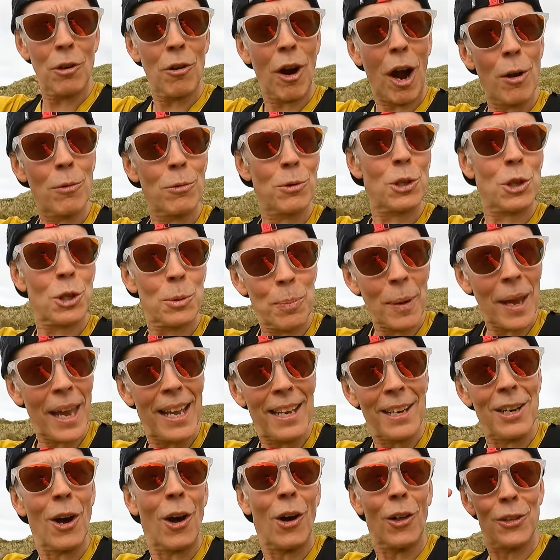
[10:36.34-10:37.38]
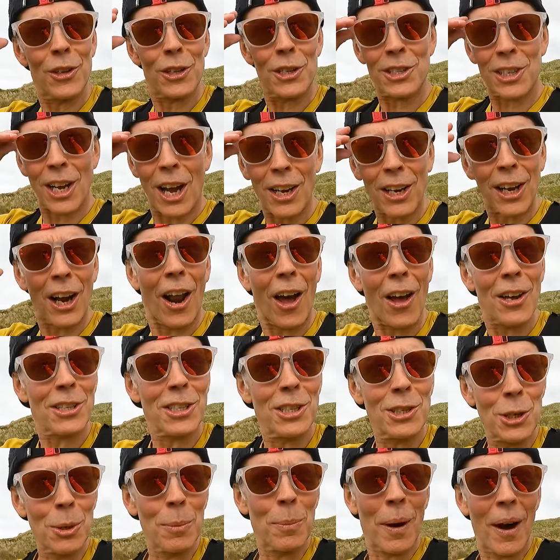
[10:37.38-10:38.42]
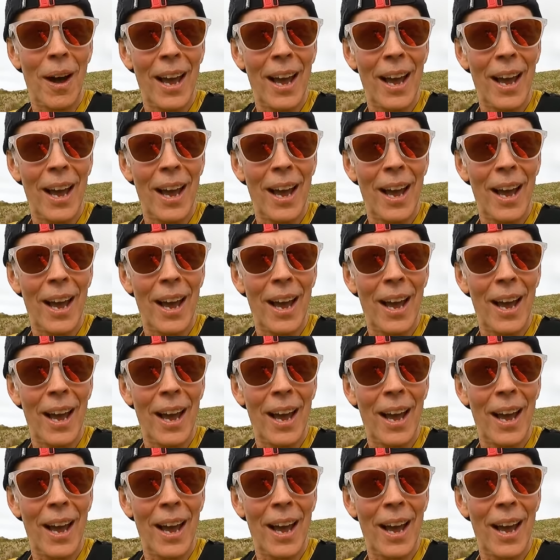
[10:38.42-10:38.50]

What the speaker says: your own spin on the sunglasses you're